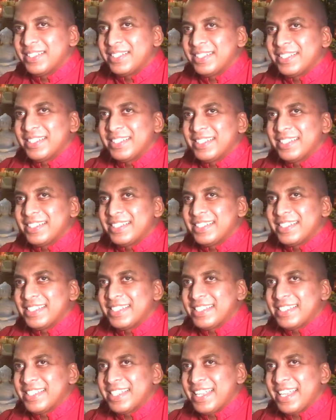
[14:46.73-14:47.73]

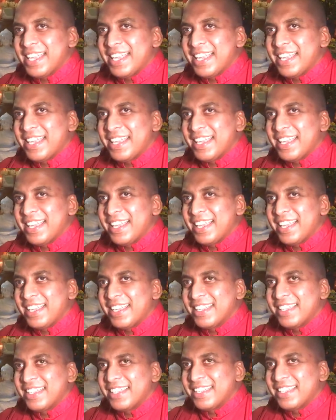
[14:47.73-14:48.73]

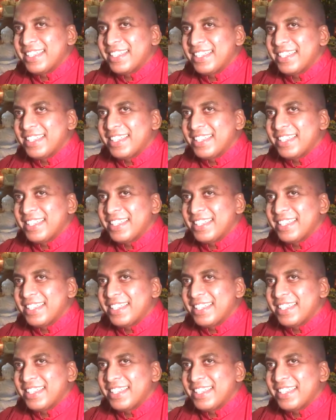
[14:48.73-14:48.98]
(no one is talking)